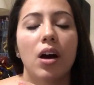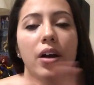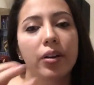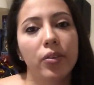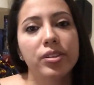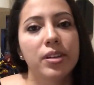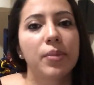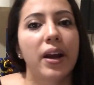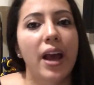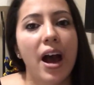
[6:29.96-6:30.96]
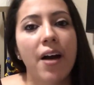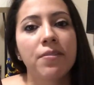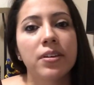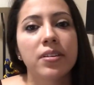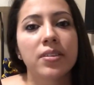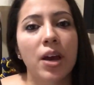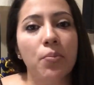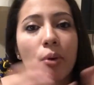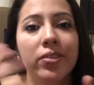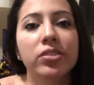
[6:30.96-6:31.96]
Another tip that I have is
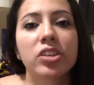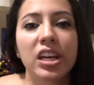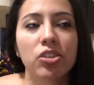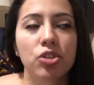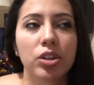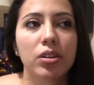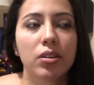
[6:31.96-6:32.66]
that presentation,